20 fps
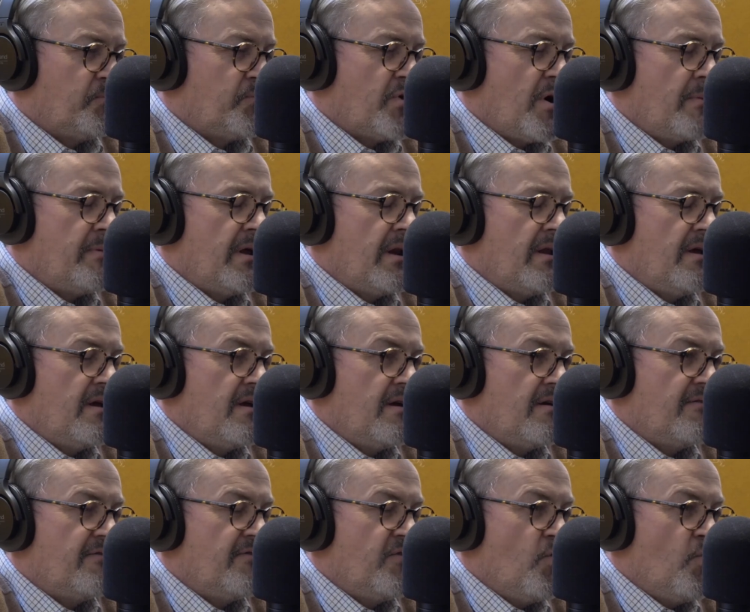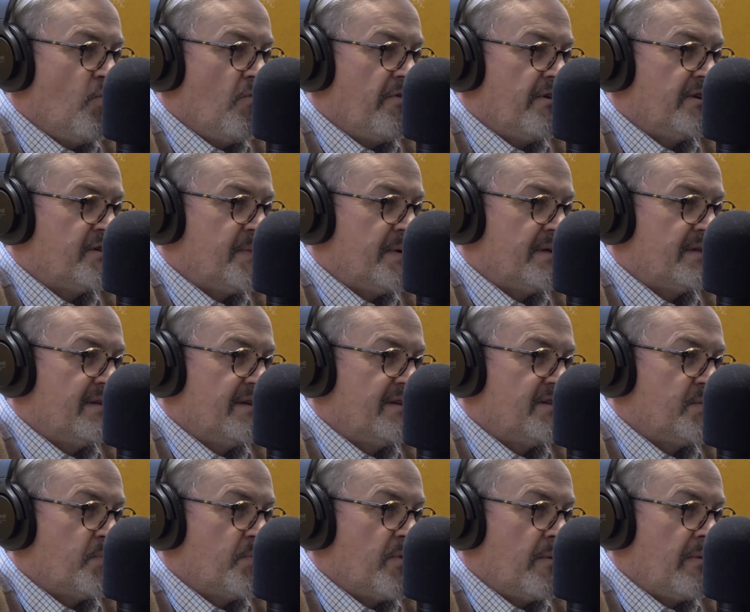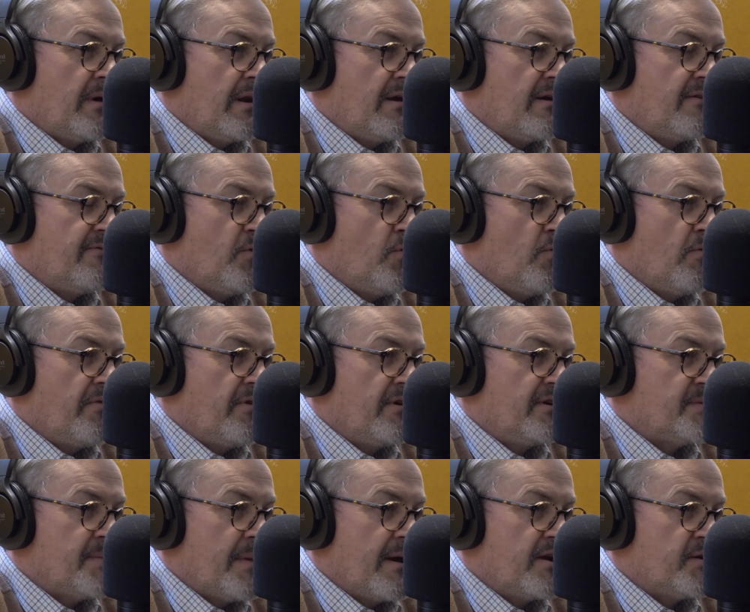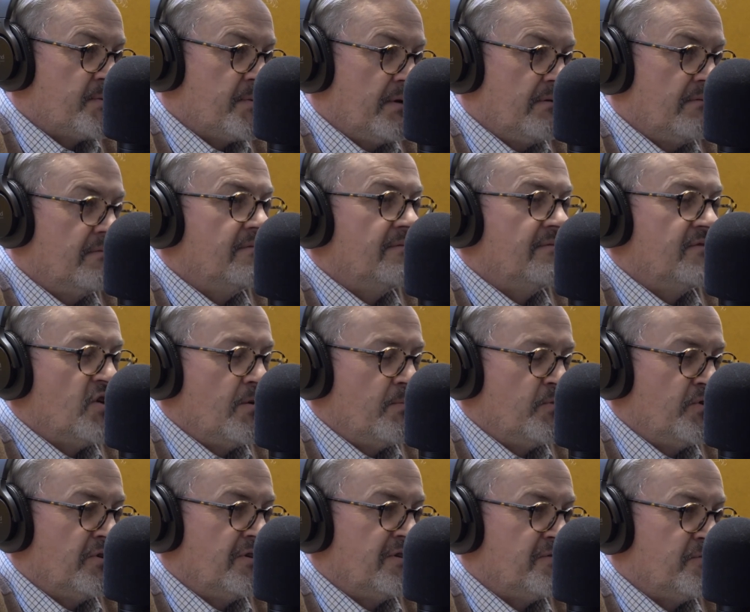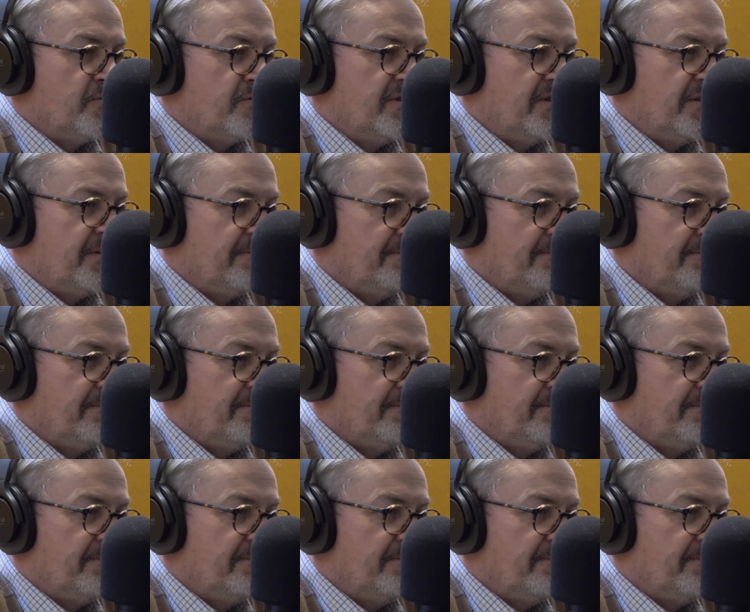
Premier League for all things business, Premier League for all things management. Tom, good to talk to you.